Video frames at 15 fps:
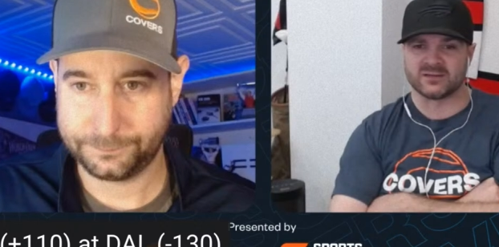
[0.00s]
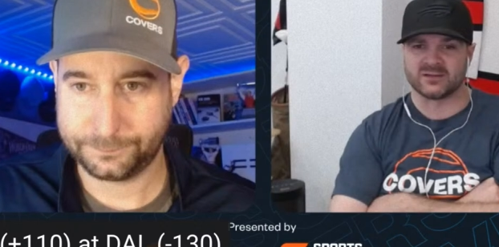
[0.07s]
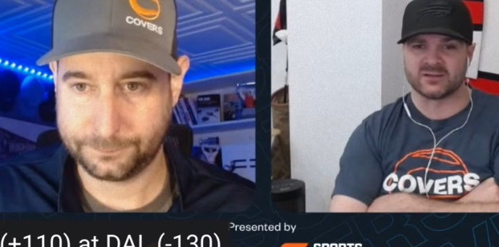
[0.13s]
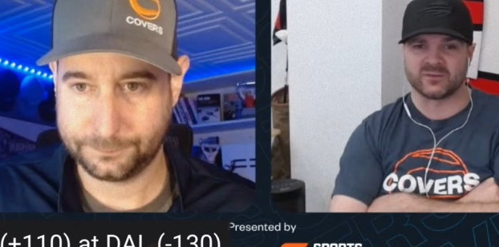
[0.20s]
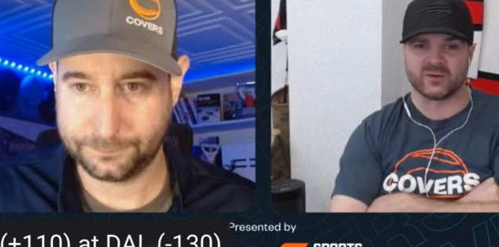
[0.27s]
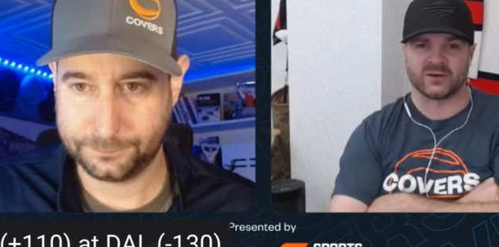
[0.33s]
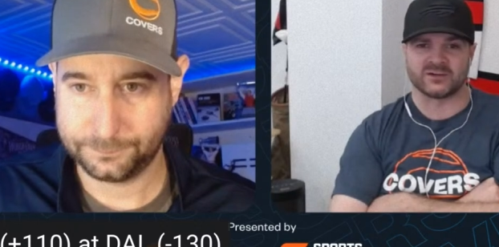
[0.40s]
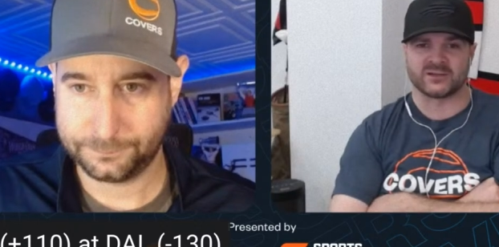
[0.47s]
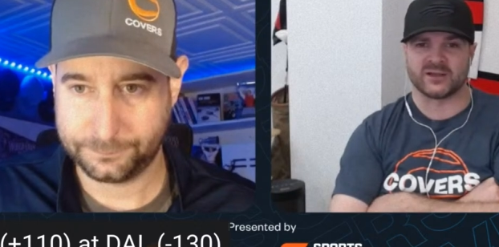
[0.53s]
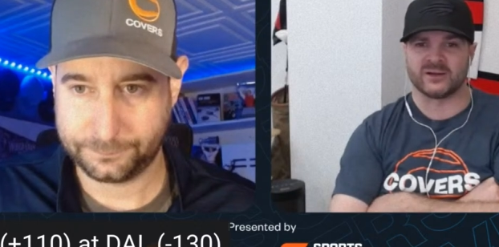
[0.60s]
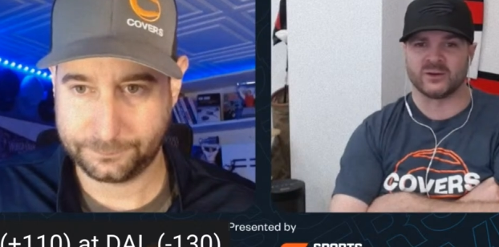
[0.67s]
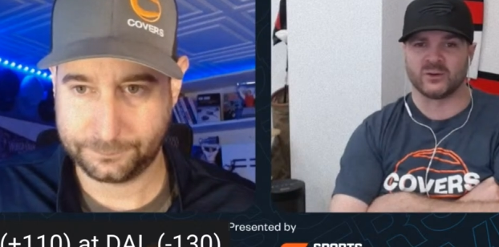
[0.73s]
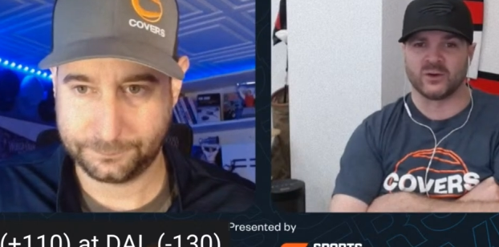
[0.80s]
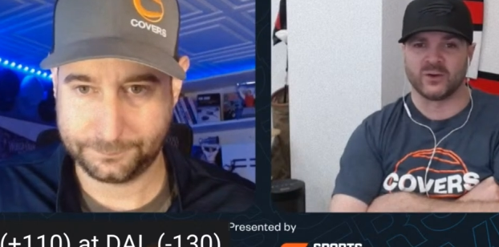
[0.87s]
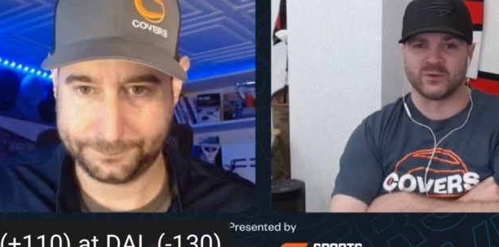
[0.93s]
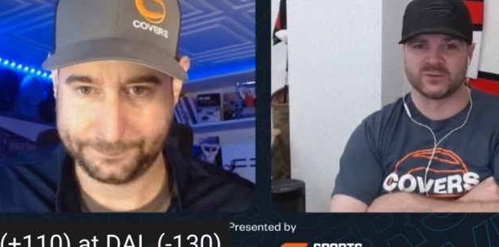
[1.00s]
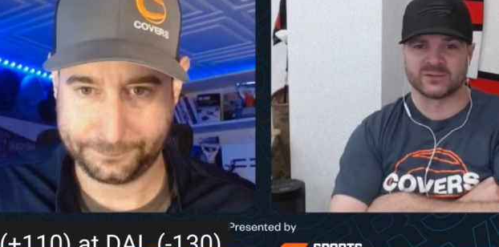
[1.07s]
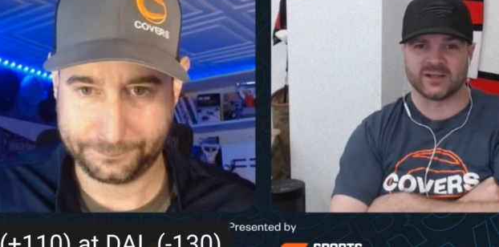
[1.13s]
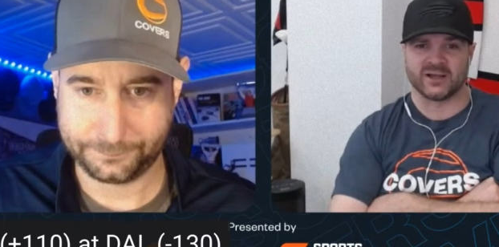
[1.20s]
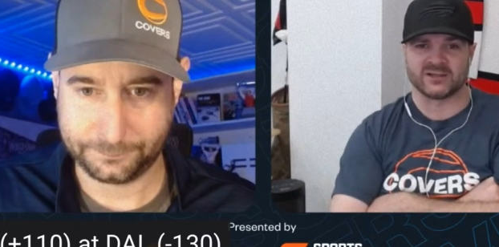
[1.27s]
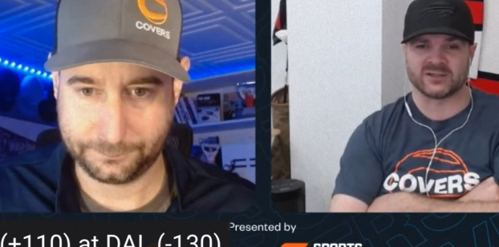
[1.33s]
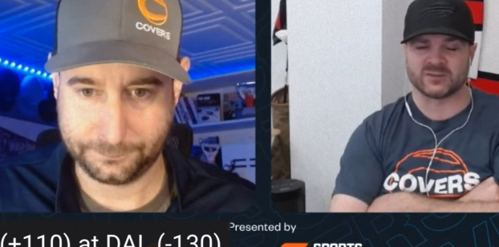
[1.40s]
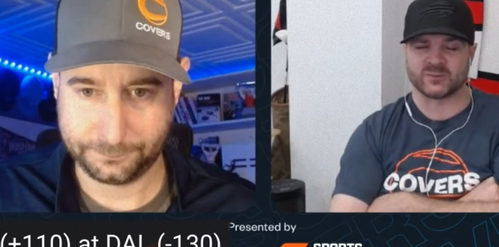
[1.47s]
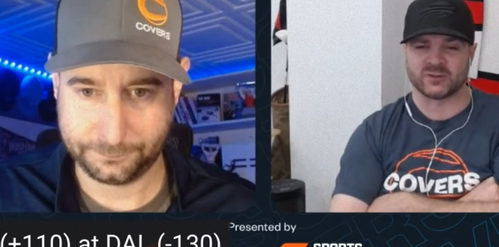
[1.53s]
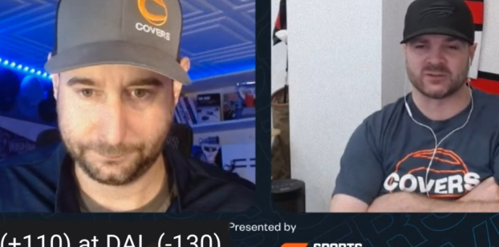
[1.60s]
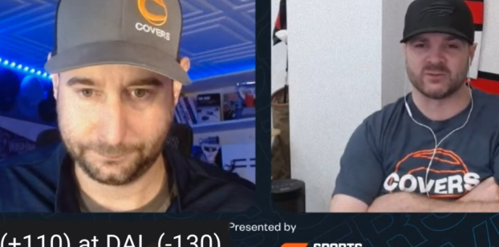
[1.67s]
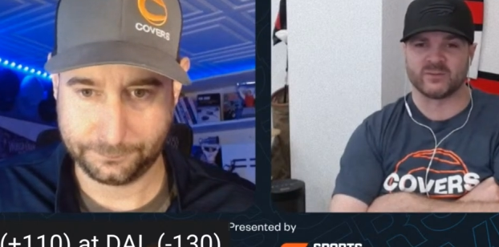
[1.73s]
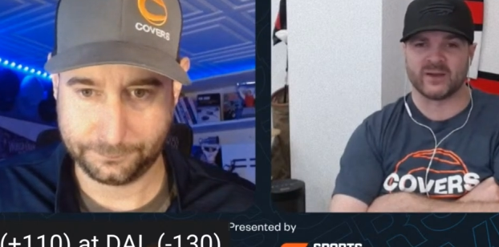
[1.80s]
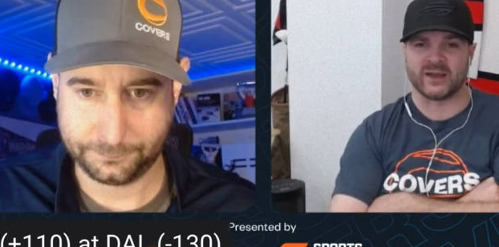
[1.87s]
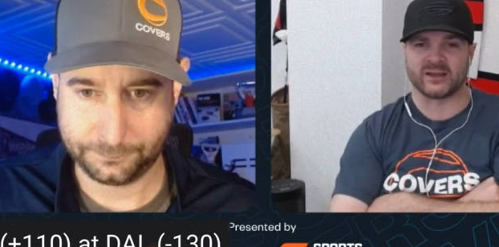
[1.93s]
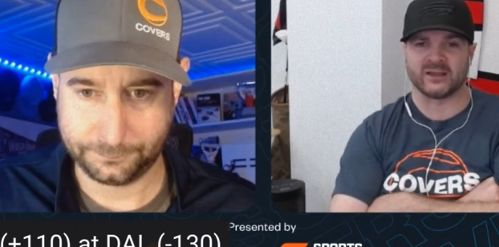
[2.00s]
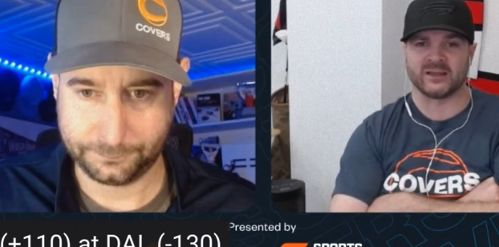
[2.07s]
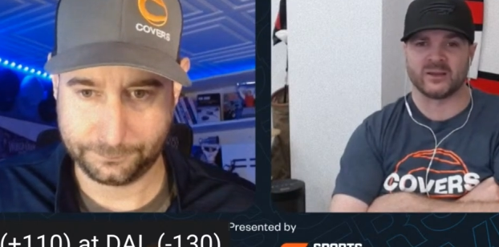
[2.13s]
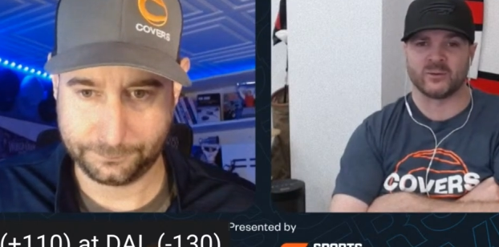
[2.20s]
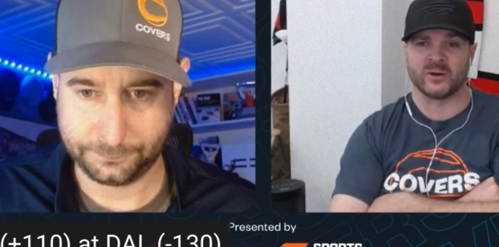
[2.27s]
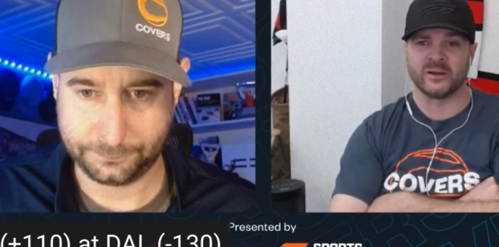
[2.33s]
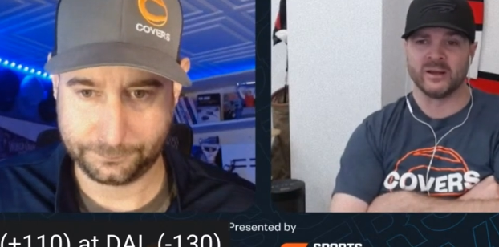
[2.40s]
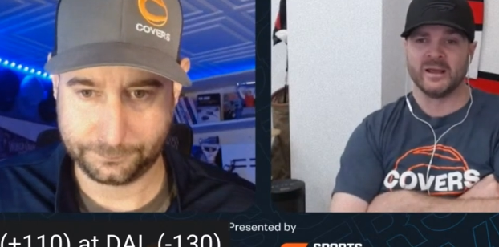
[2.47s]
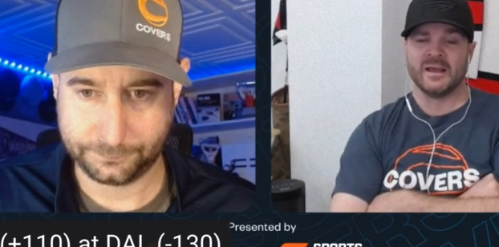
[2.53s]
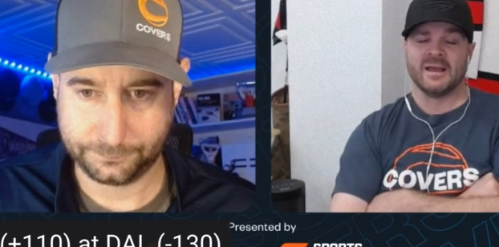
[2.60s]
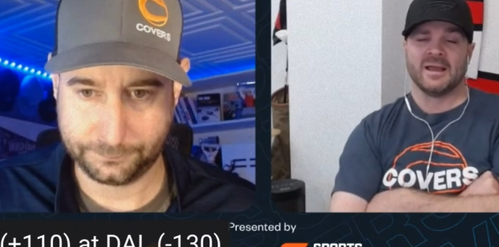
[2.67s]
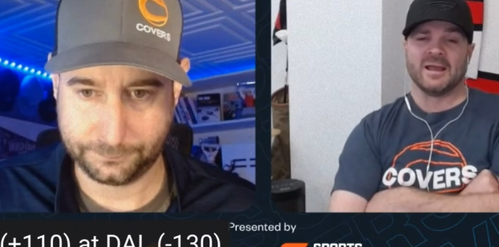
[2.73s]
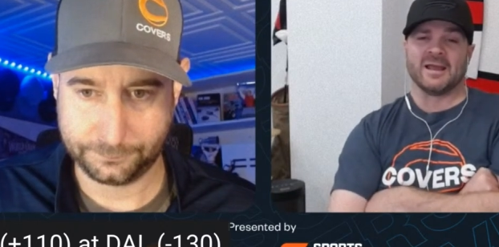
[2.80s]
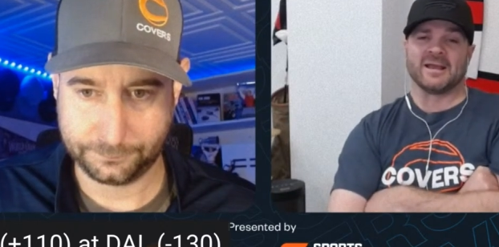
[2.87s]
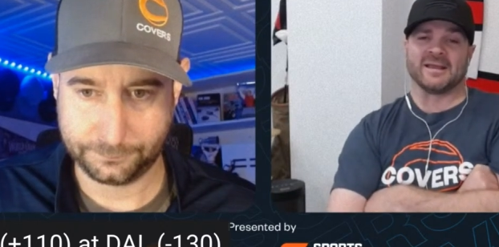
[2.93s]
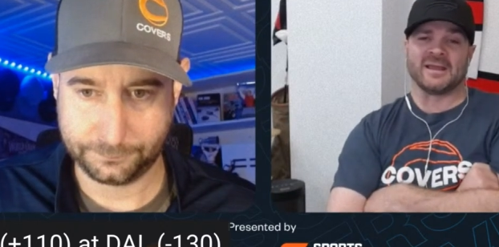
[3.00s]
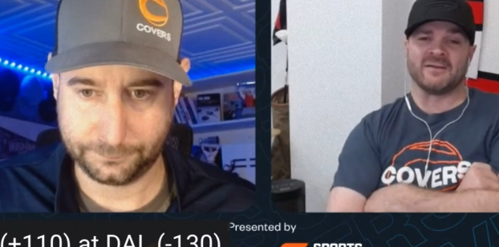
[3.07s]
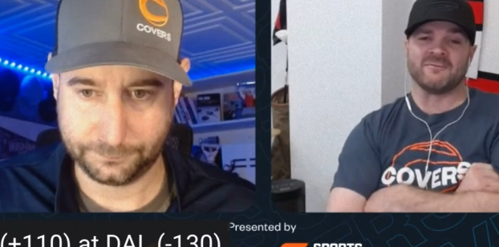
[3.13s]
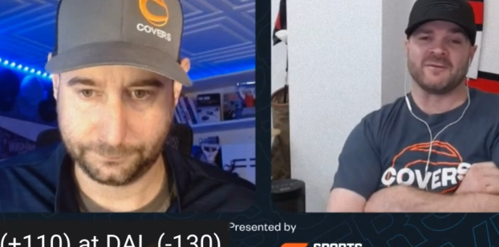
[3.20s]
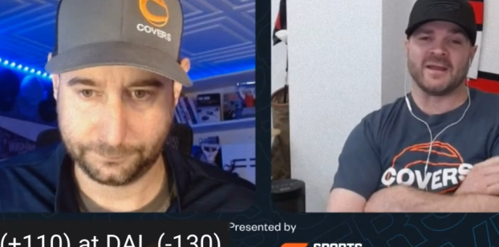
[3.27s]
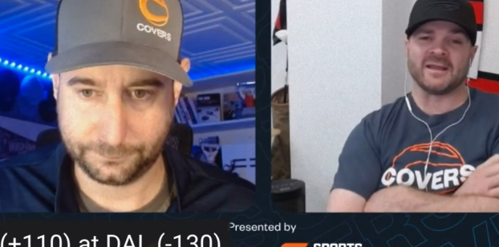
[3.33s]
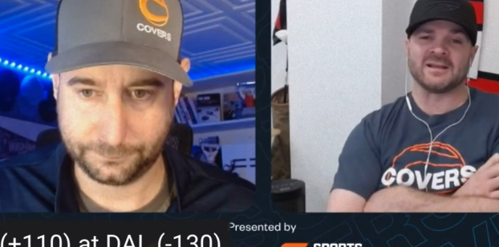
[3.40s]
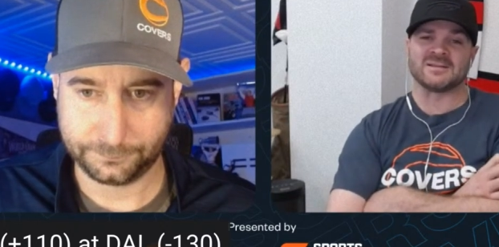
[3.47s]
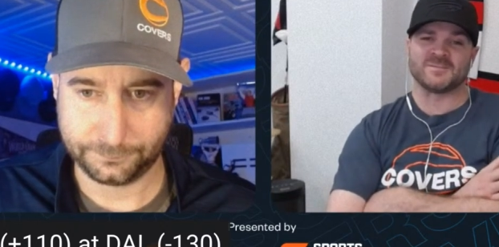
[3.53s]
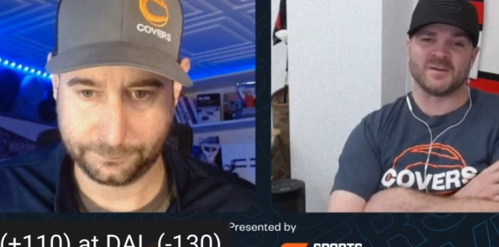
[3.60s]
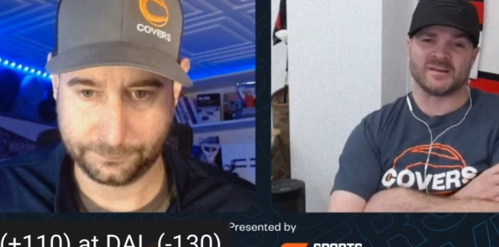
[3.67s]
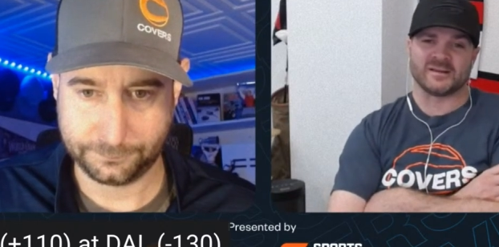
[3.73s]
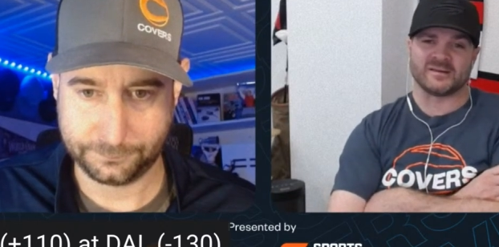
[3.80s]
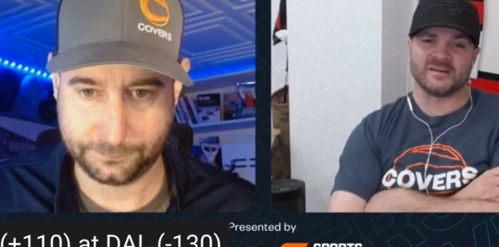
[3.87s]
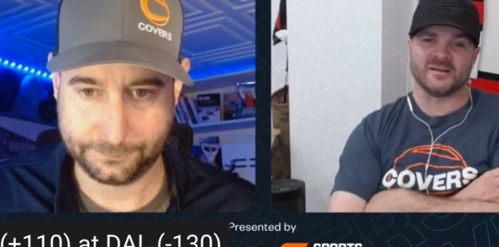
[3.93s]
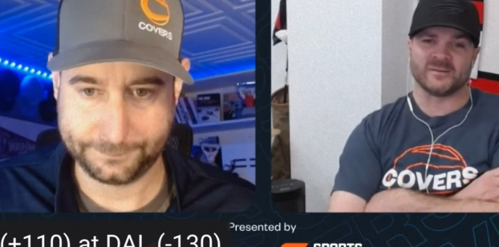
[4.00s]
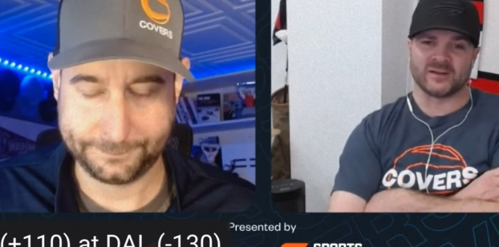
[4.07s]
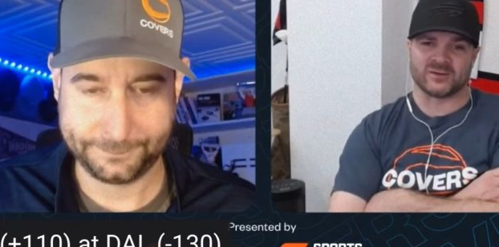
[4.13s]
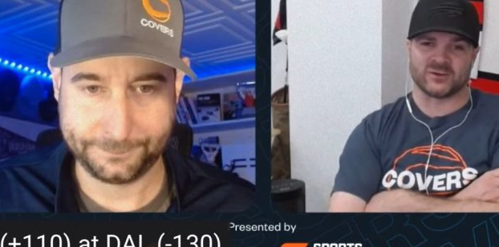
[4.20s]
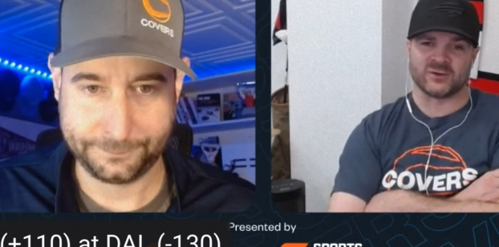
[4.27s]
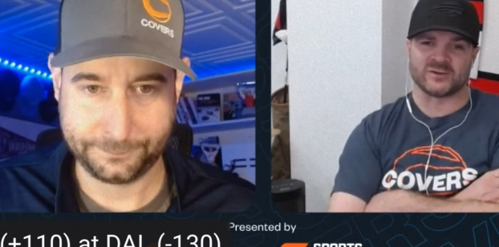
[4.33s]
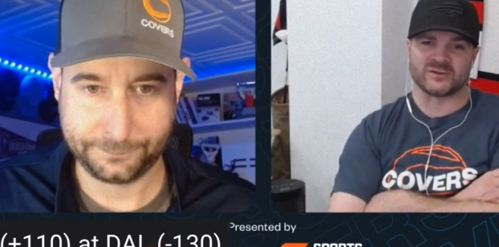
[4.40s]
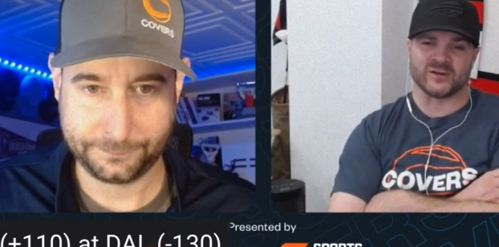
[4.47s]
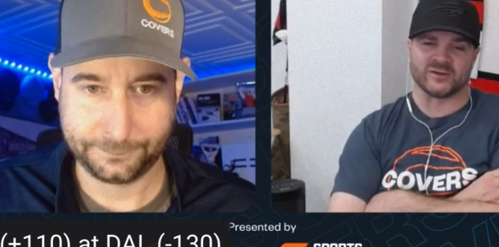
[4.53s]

Speaker 1: and as far as I know, all those guys are supposed to be back in game one. It, eh, can Vegas be the team that turns